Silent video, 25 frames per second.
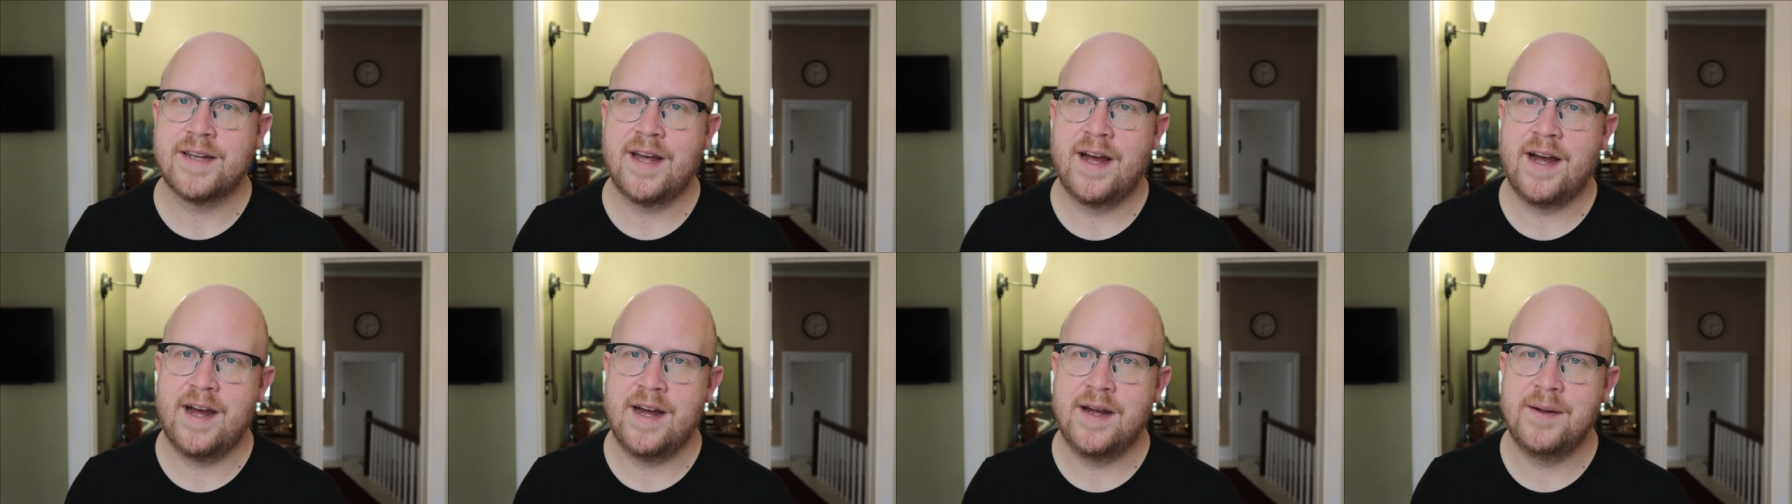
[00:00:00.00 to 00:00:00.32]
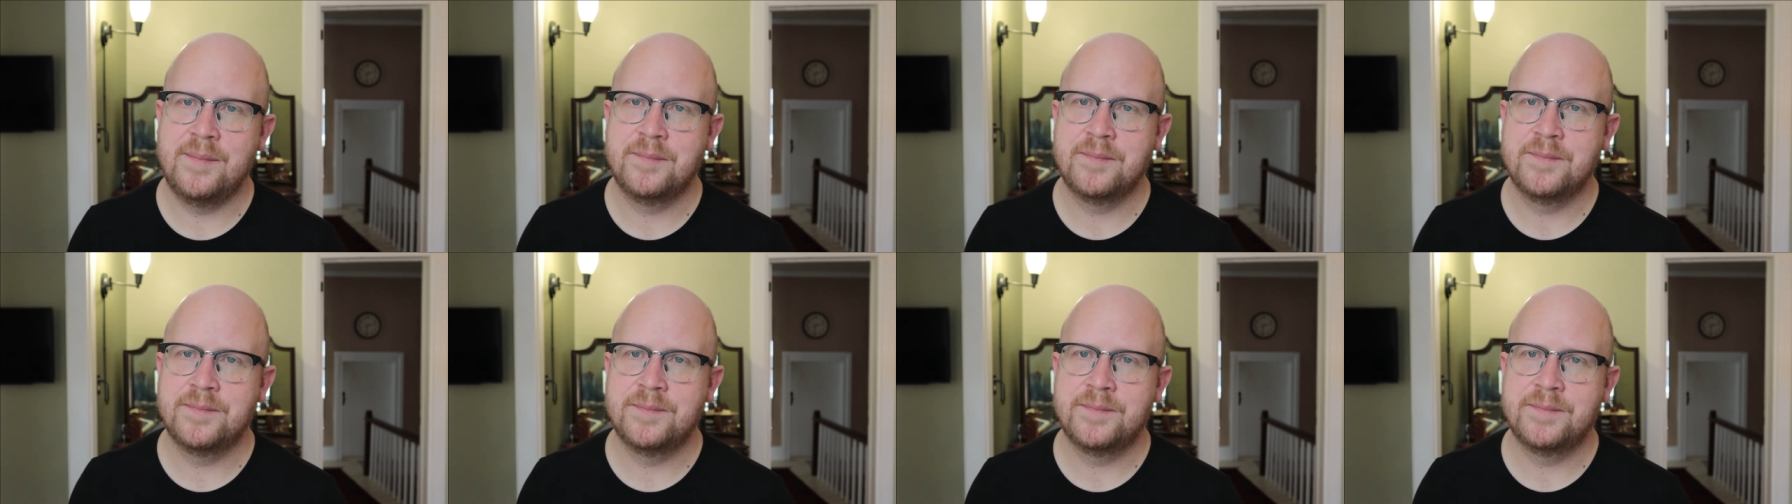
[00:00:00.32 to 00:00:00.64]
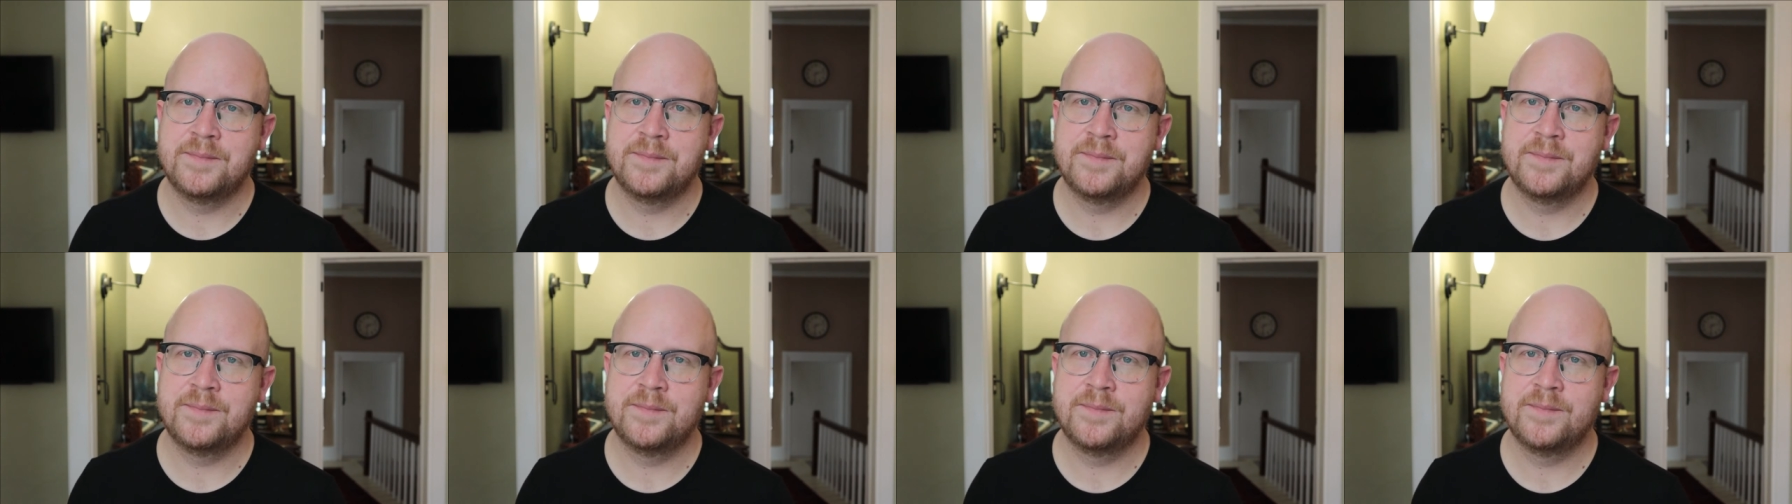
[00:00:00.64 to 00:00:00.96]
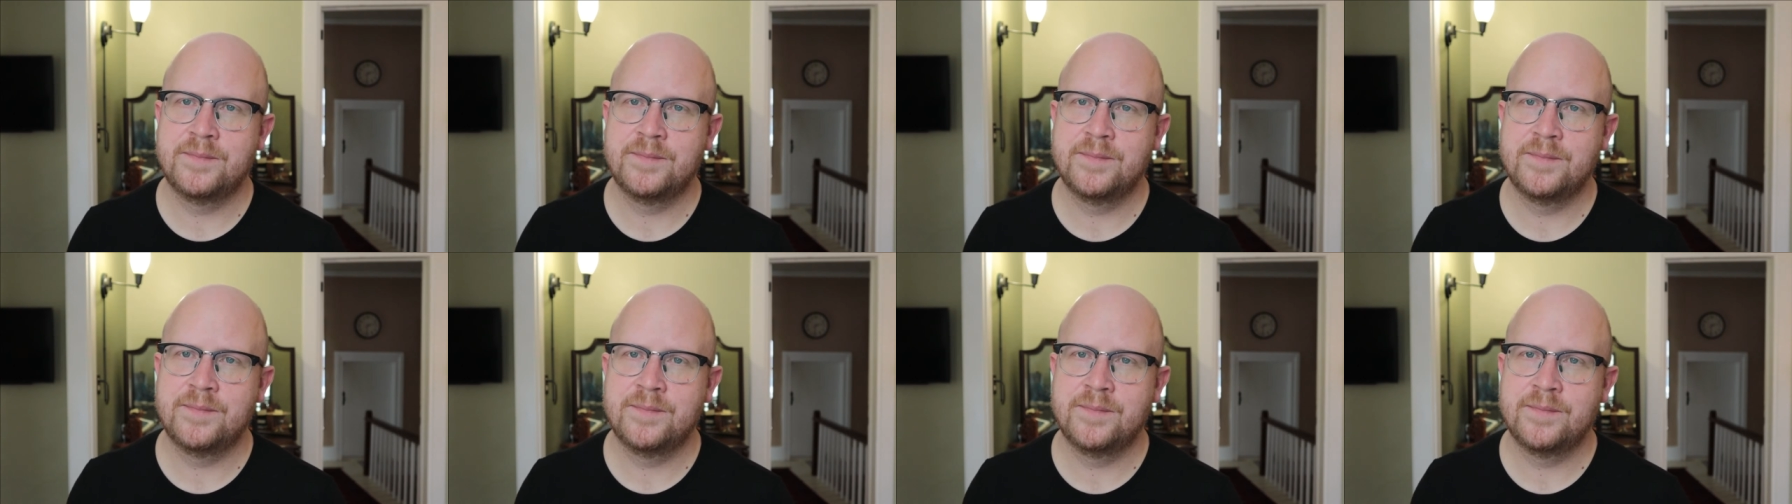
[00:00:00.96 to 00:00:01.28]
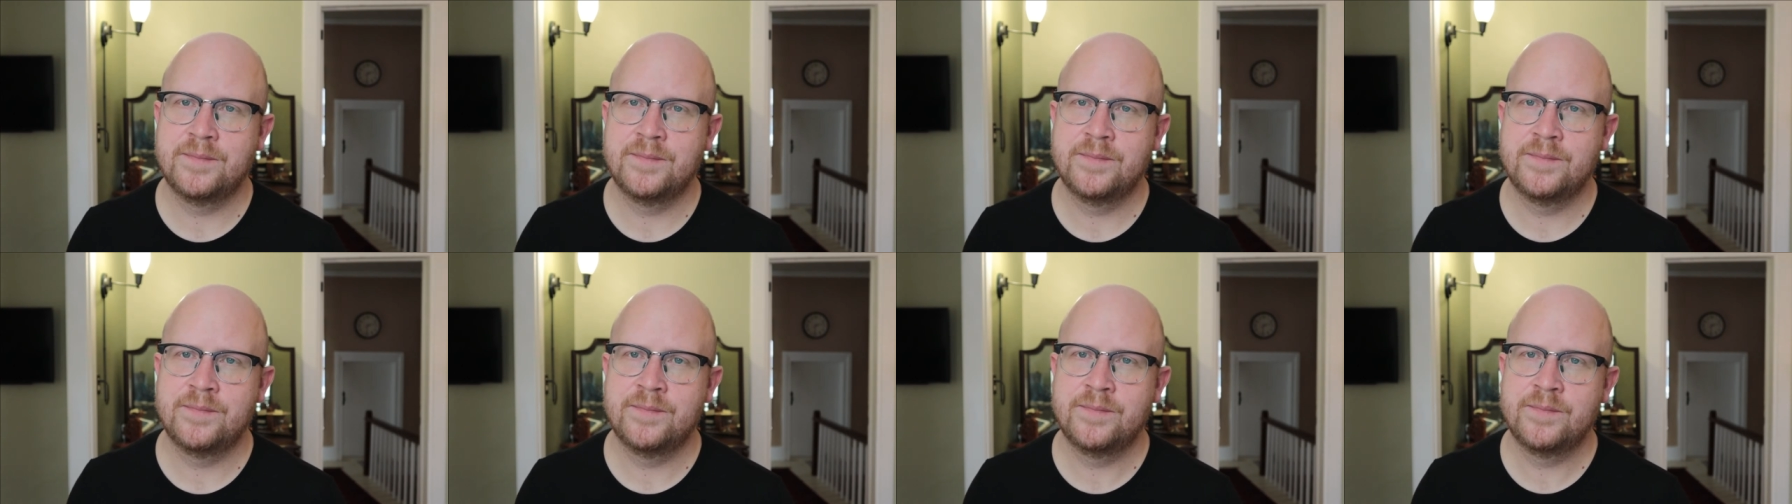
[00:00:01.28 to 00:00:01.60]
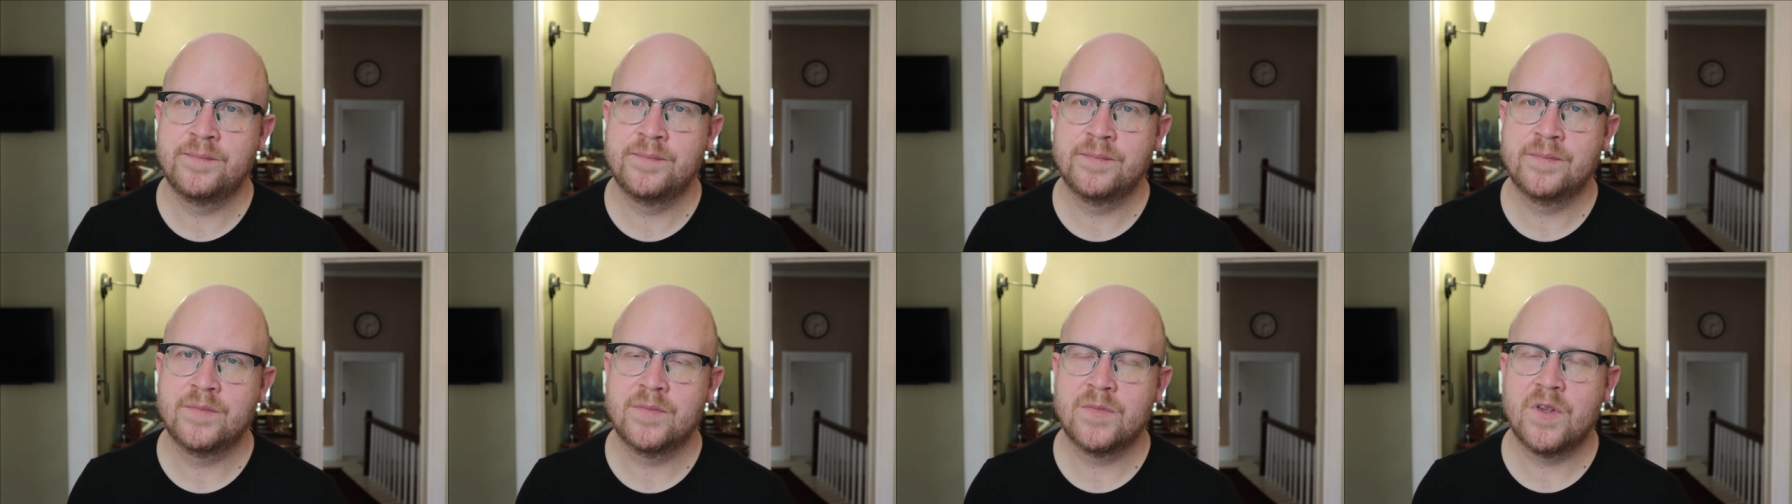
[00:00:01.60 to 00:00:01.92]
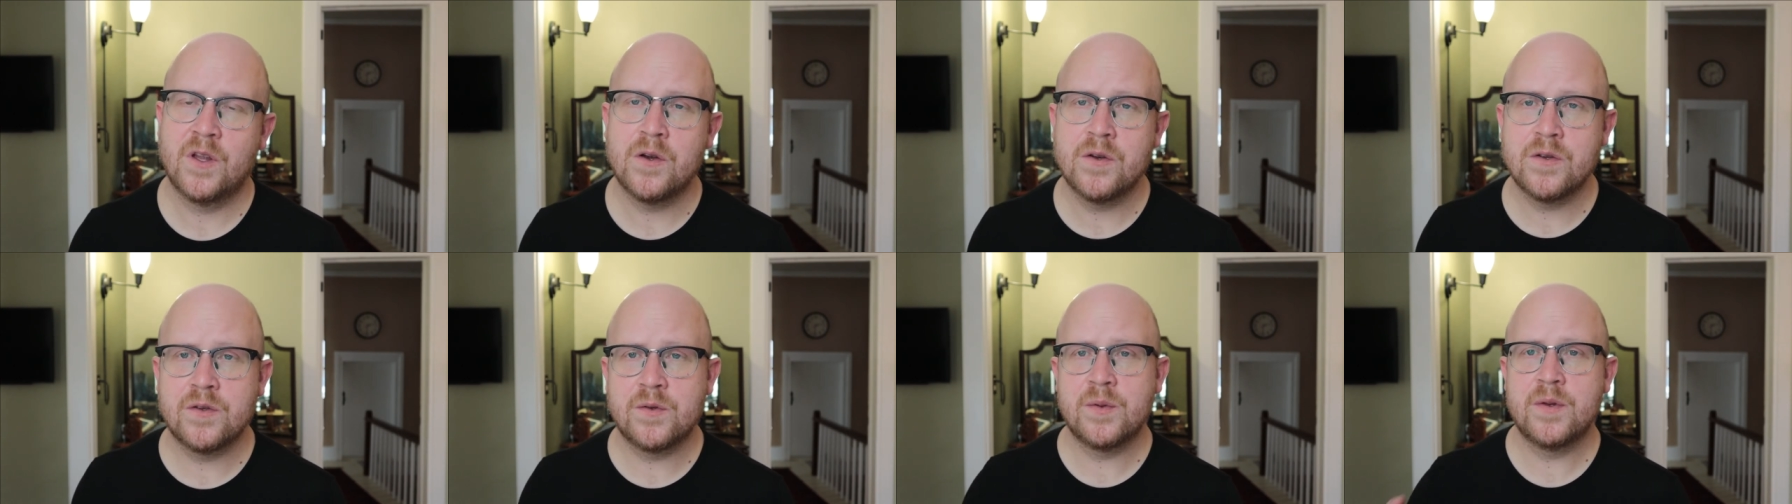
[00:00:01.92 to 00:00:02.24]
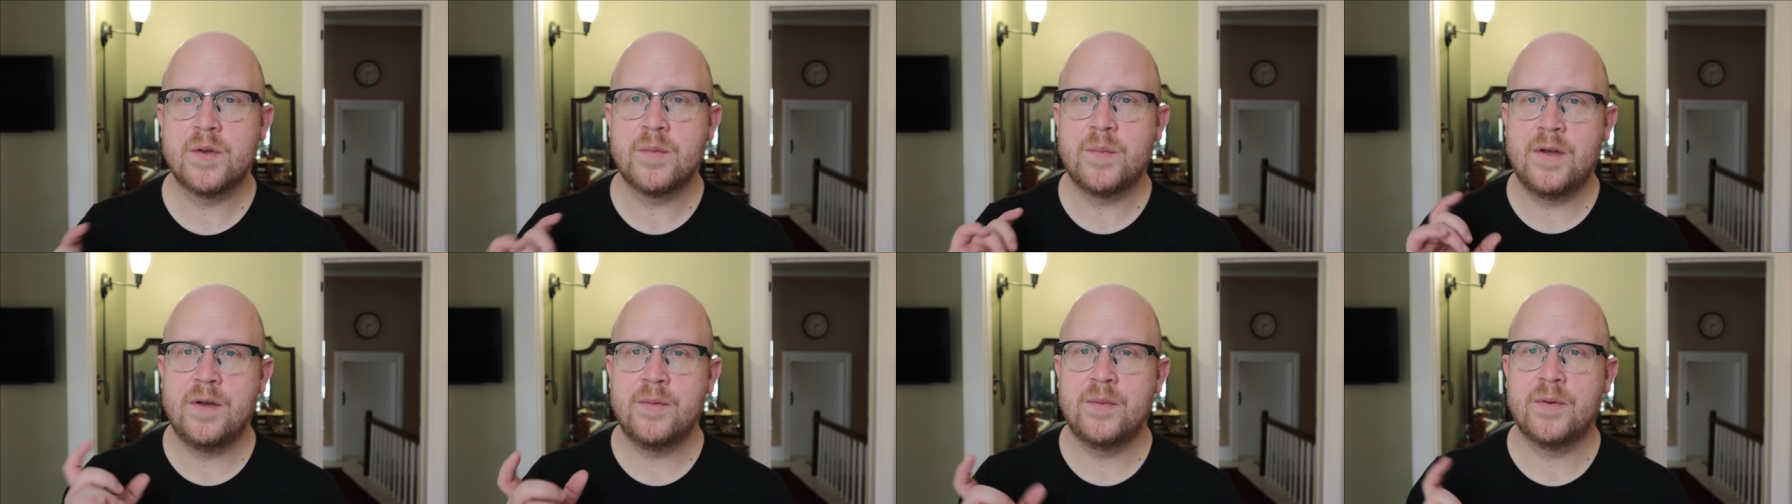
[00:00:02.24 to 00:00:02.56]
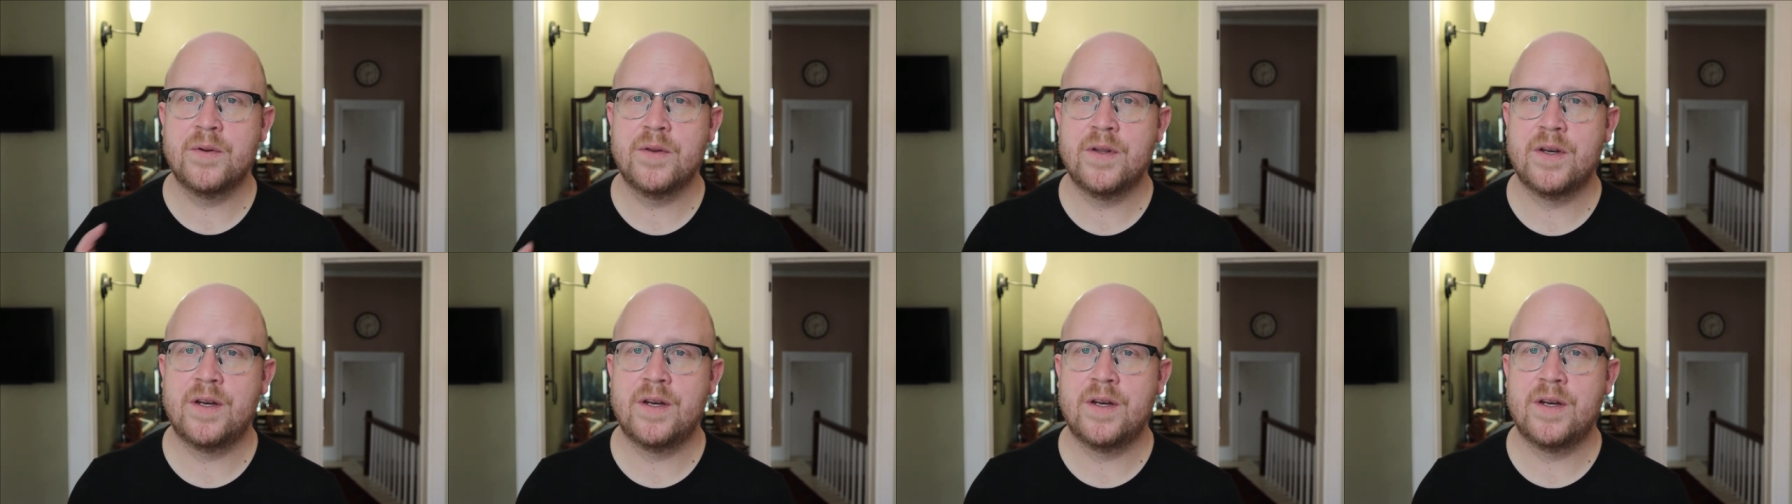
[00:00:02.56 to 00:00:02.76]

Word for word: time. Those were the people